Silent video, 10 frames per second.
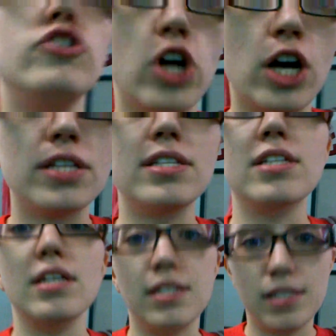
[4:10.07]

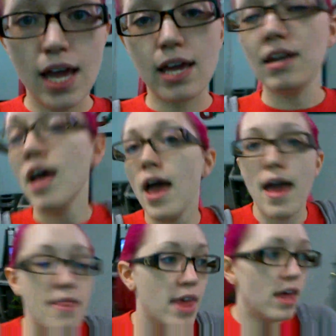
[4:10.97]
Just saying.
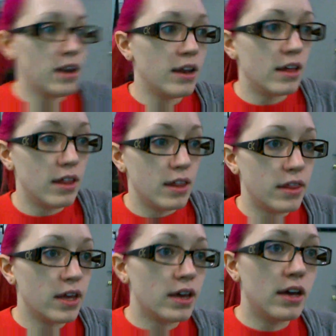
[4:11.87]
And then
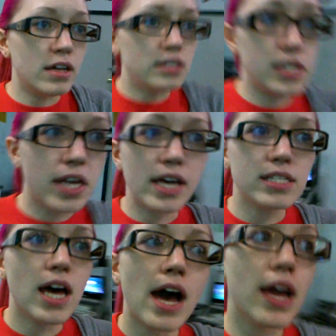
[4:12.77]
the
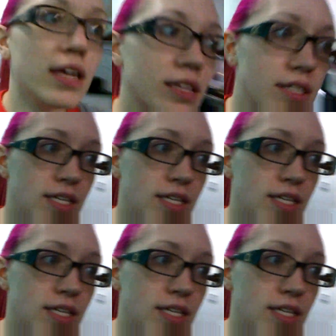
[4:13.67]
DSI and